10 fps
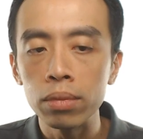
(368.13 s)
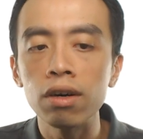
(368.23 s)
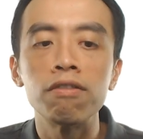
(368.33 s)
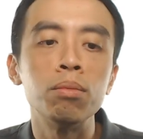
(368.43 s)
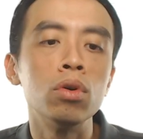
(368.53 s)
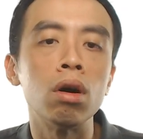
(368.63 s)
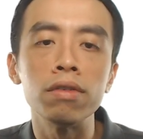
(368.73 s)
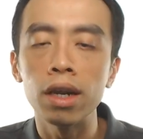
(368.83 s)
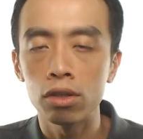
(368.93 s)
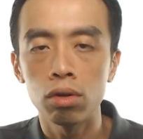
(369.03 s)
of mole of
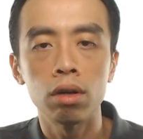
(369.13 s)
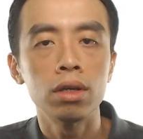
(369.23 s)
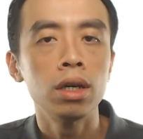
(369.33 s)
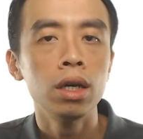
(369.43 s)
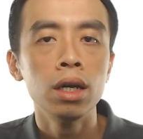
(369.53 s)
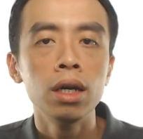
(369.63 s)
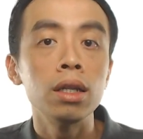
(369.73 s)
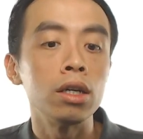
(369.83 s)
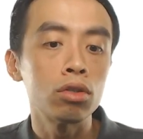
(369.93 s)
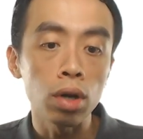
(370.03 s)
electron
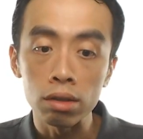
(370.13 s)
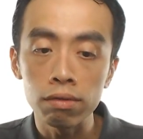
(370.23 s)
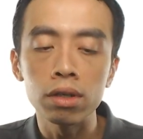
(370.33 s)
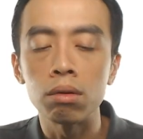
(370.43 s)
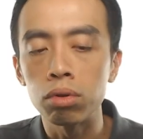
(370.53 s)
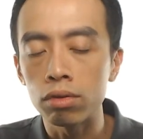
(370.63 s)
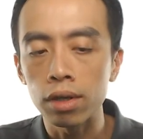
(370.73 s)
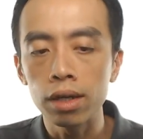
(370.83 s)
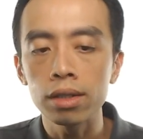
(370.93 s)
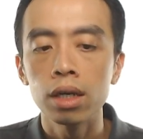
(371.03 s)
that is transferred in the
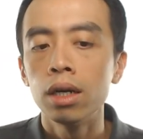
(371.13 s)
process.